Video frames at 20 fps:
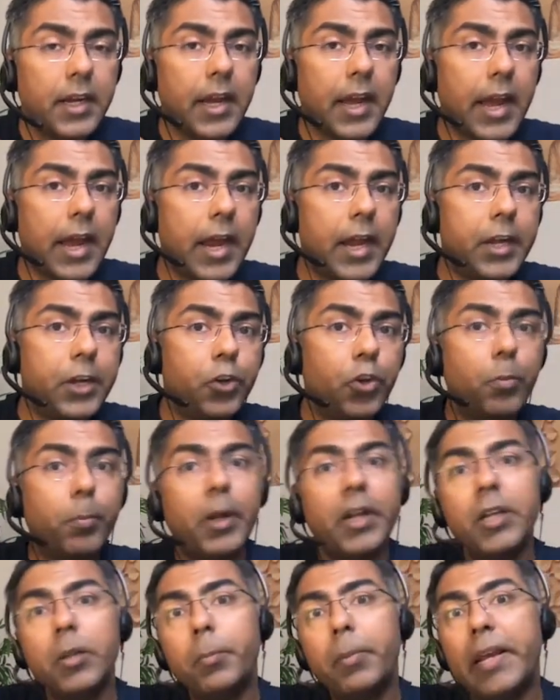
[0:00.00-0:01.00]
and you're
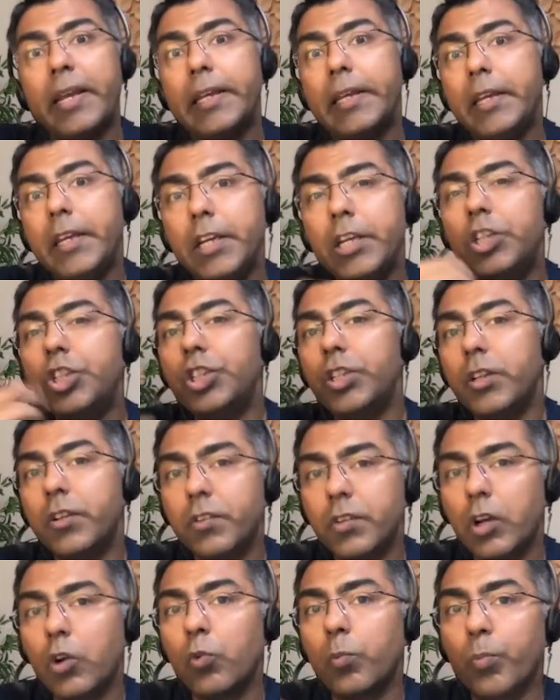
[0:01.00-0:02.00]
multiplying each year's
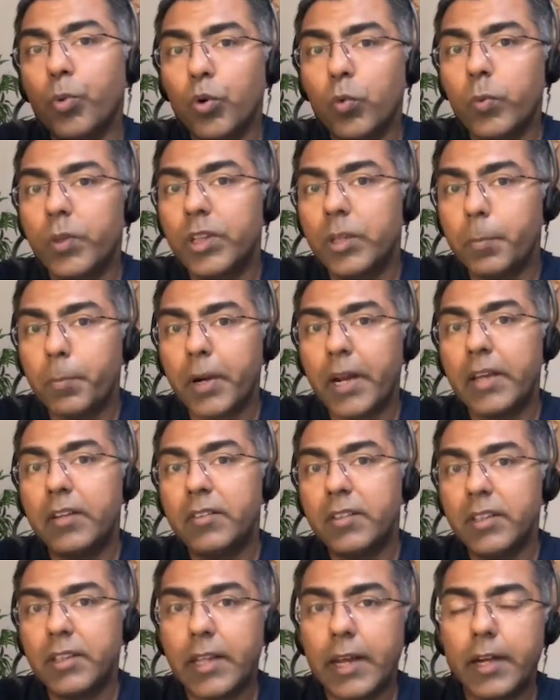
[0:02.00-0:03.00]
output with the price
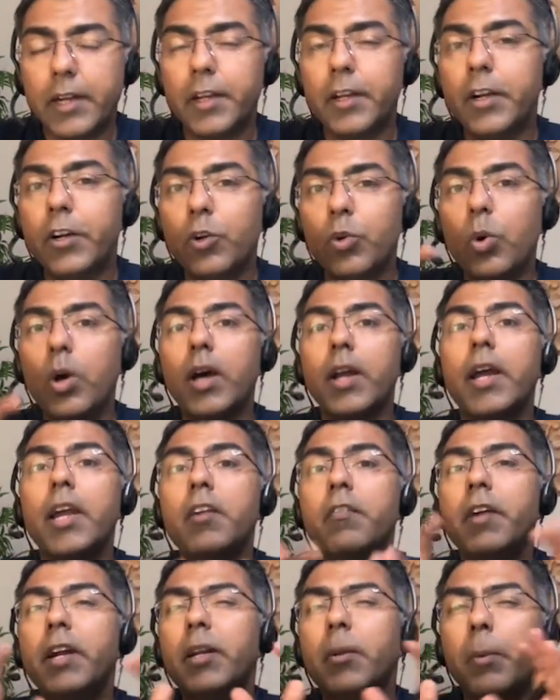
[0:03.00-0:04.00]
in that year to
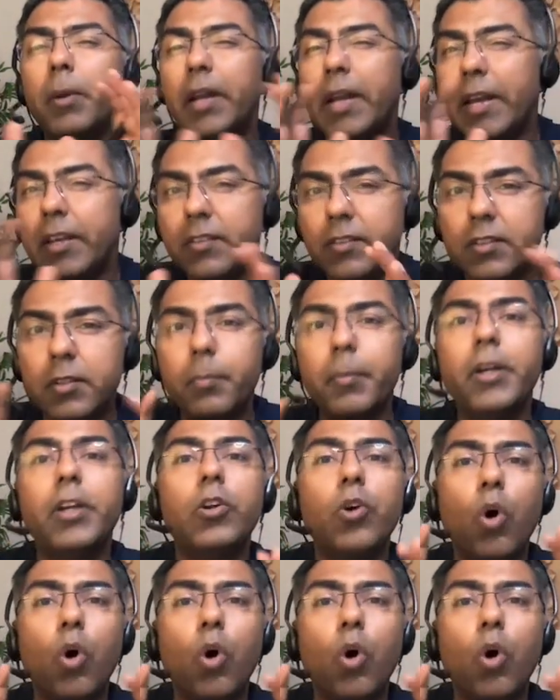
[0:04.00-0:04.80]
arrive at an estimate